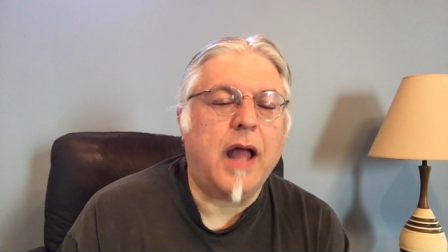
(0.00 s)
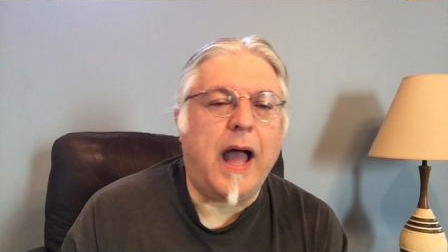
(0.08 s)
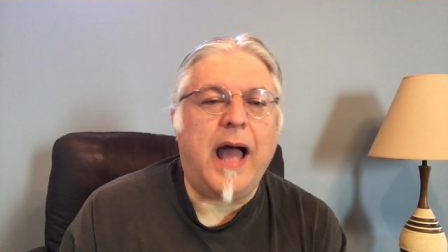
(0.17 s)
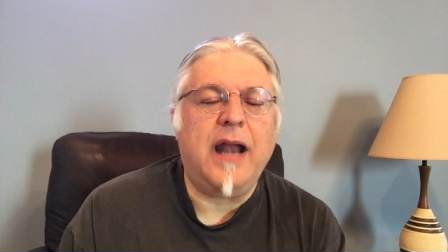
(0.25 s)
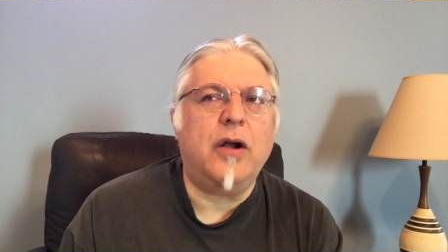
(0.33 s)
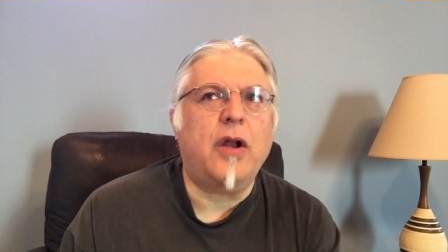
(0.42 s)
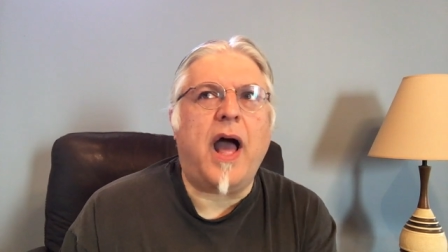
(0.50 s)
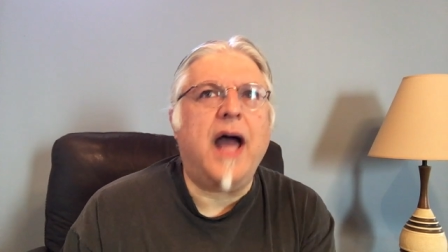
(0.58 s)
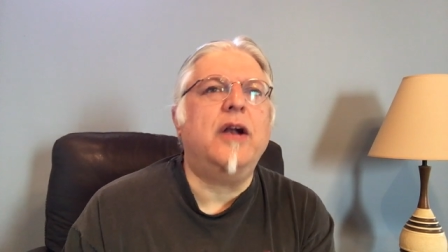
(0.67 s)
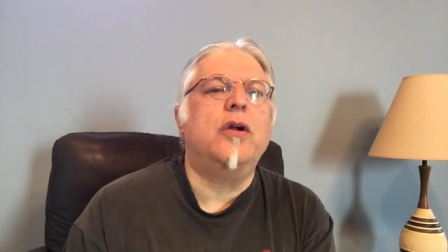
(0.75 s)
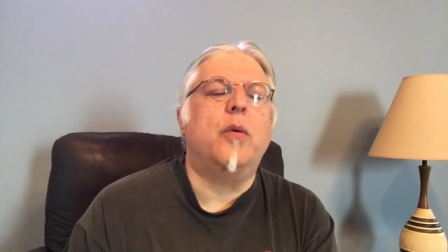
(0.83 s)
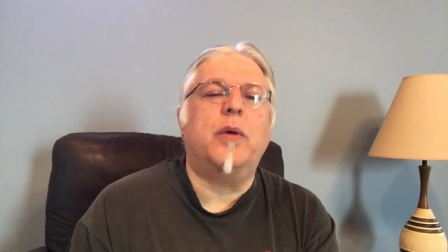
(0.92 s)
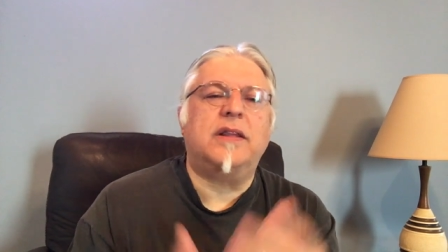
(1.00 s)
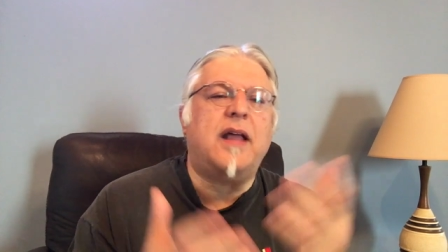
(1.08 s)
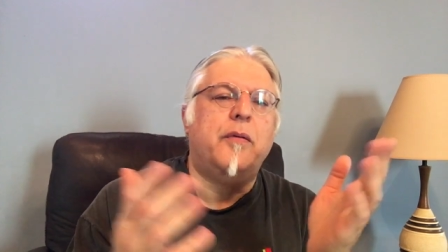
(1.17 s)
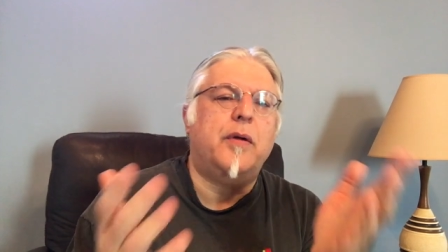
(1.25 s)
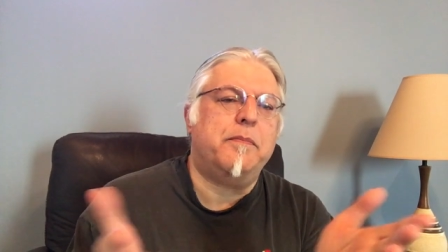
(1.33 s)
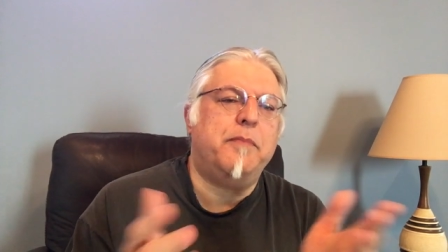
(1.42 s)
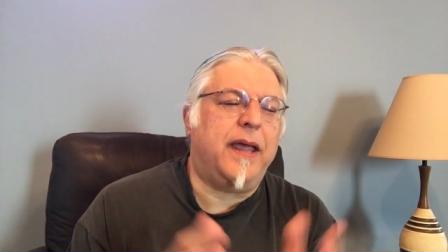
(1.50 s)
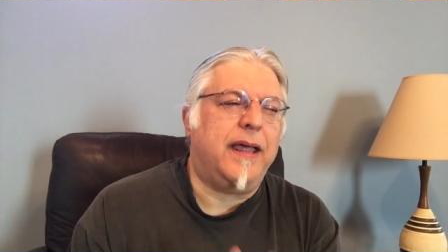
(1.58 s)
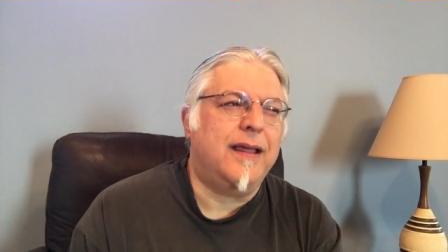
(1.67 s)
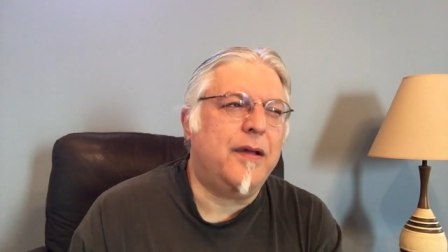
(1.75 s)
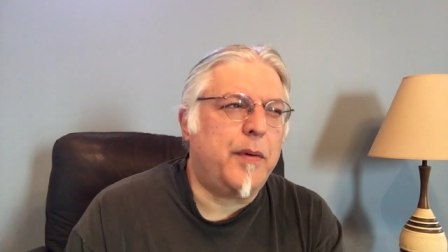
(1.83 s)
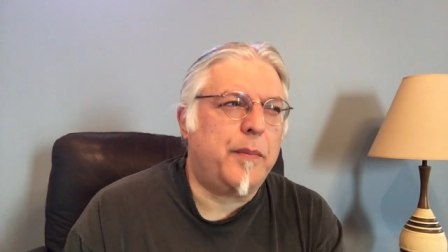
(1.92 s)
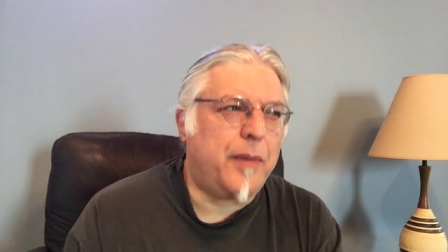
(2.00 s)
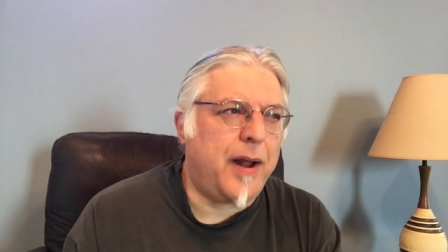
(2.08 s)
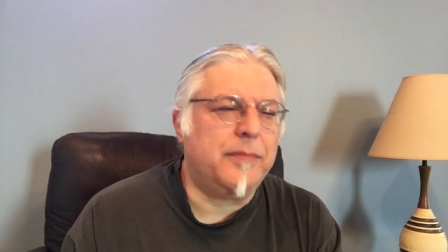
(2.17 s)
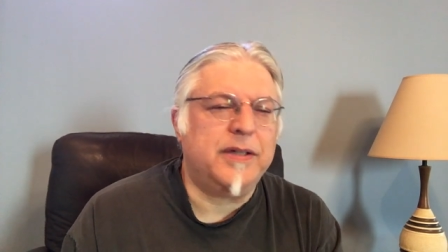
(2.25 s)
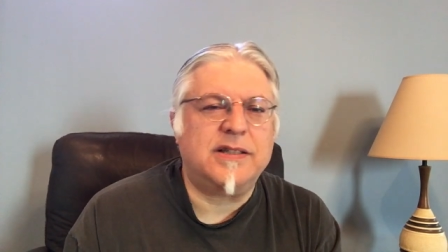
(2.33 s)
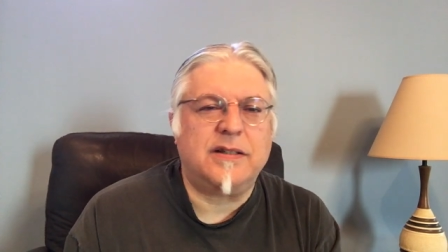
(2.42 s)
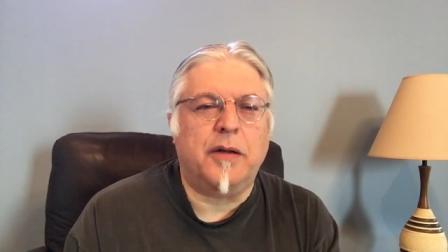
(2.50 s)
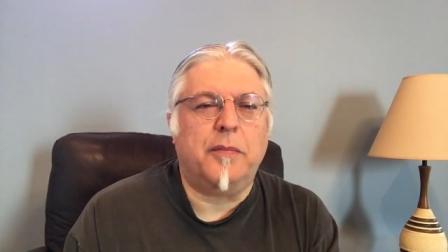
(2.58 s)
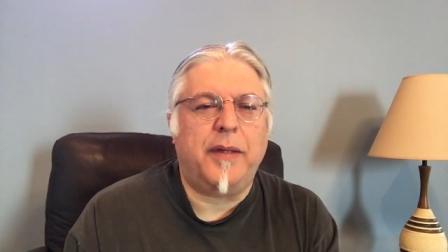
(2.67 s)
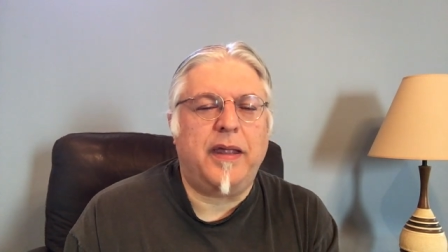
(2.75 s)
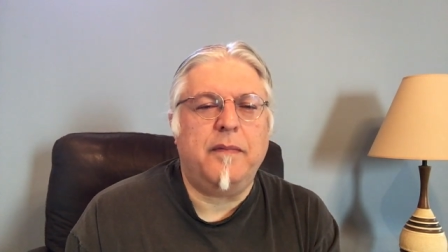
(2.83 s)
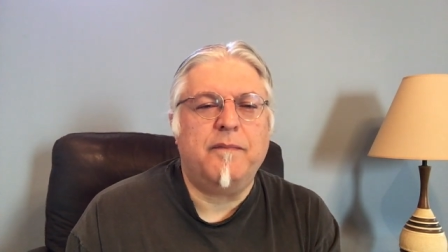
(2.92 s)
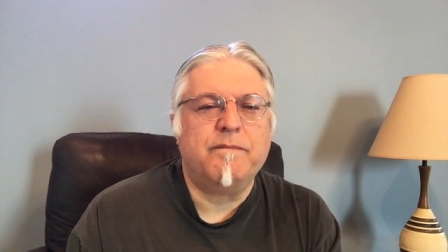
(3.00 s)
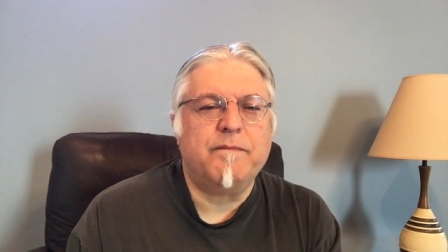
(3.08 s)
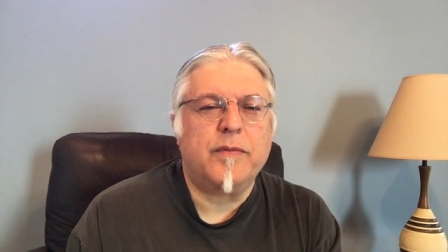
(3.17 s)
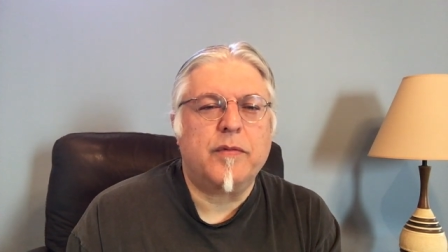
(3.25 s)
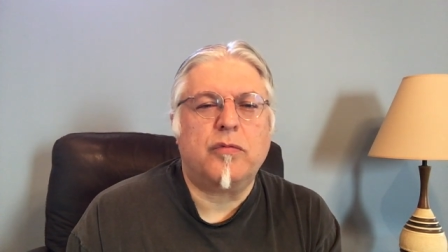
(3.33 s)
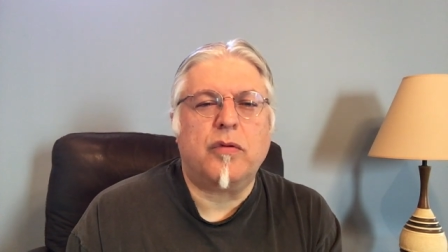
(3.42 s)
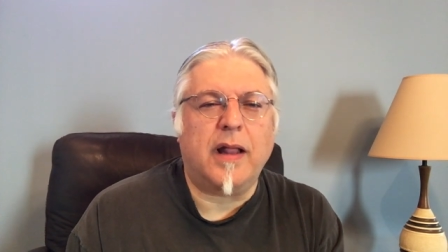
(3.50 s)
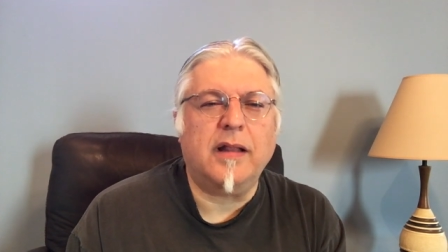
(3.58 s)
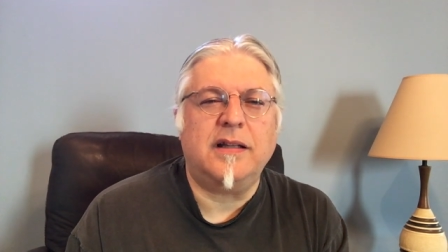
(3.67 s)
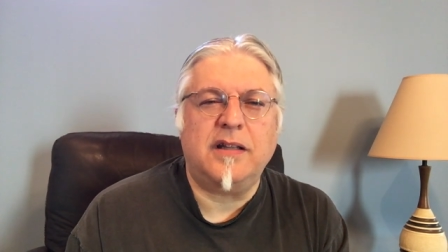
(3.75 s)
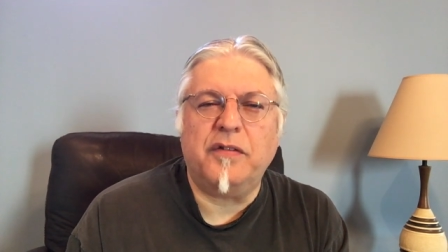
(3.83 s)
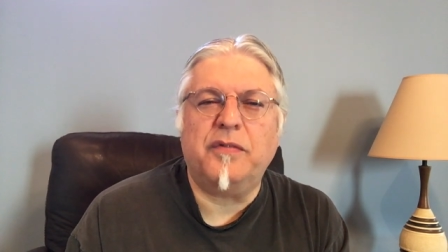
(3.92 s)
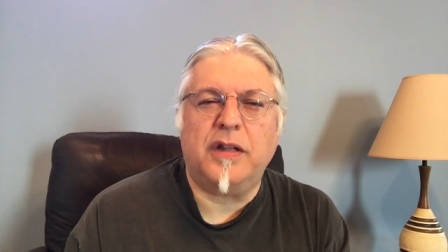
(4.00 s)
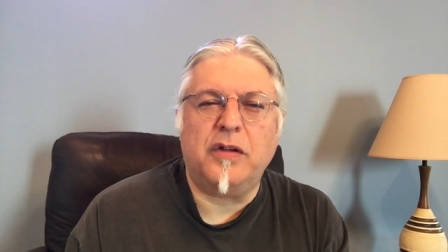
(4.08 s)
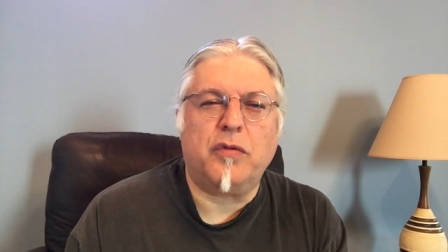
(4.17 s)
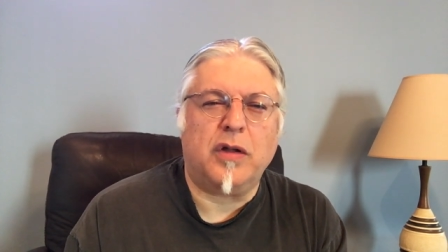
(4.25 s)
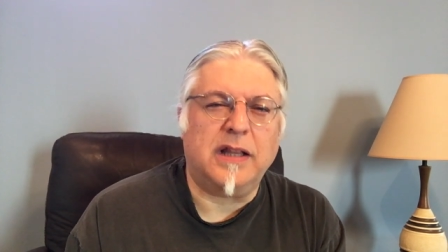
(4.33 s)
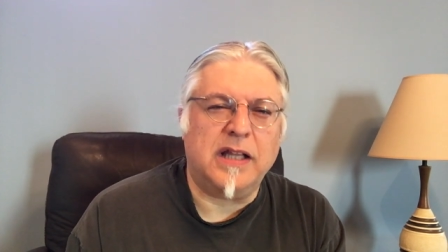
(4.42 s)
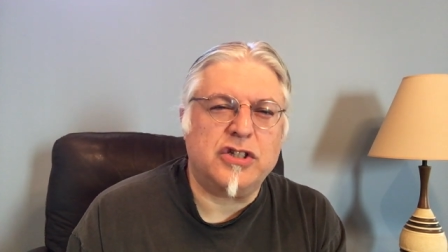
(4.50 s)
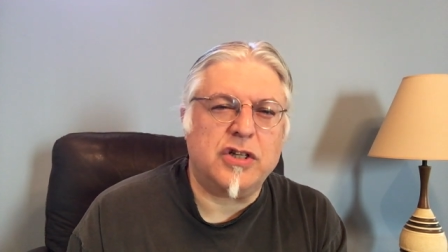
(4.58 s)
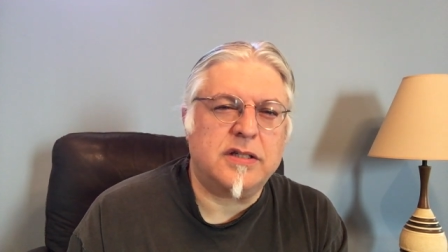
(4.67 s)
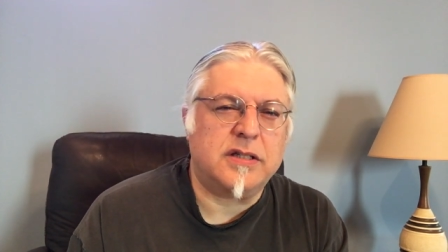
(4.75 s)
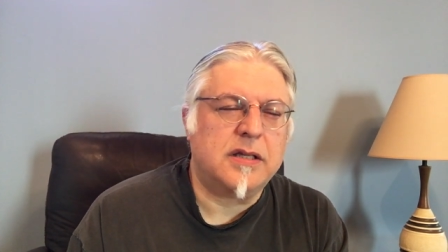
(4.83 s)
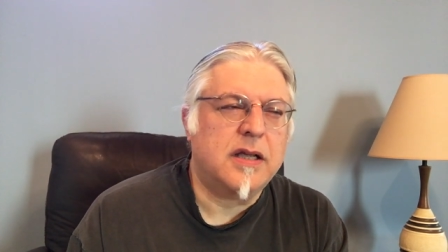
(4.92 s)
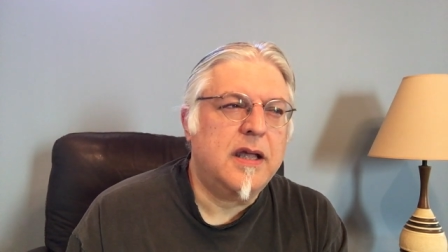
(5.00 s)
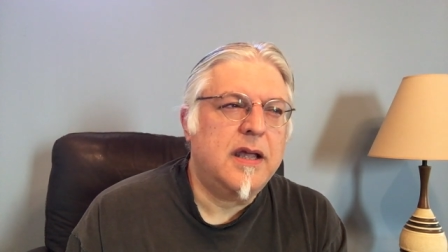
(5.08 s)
I don't know what that would be. It would probably still be relatively religious.